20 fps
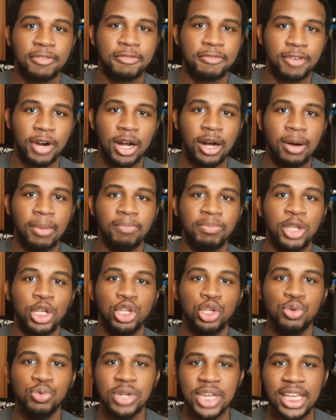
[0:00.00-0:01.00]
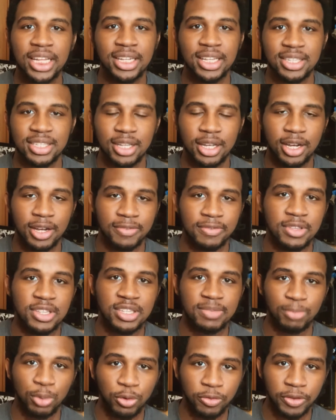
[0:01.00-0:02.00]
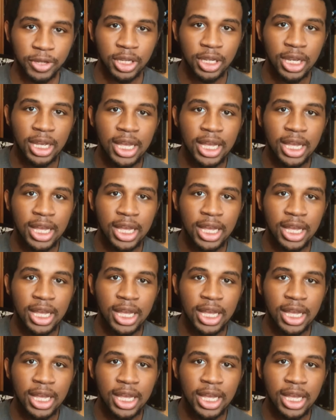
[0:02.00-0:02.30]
from the uniqueness of this movie.